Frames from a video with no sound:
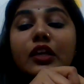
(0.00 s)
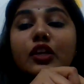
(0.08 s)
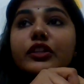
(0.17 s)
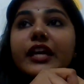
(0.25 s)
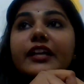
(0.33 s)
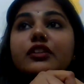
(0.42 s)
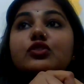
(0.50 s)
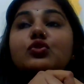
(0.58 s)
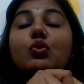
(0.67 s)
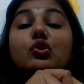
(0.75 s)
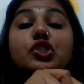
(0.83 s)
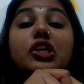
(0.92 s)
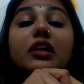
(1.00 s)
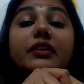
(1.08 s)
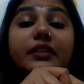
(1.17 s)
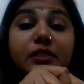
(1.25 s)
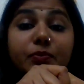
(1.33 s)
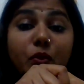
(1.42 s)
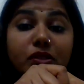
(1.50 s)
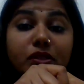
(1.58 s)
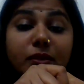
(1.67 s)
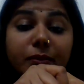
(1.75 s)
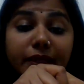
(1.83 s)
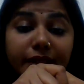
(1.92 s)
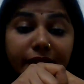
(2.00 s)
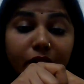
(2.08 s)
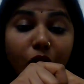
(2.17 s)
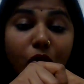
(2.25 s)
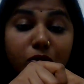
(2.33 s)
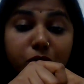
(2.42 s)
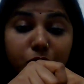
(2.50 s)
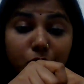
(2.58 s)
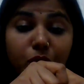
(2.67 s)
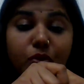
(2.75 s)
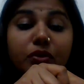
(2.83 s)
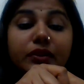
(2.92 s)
their social responsibility also.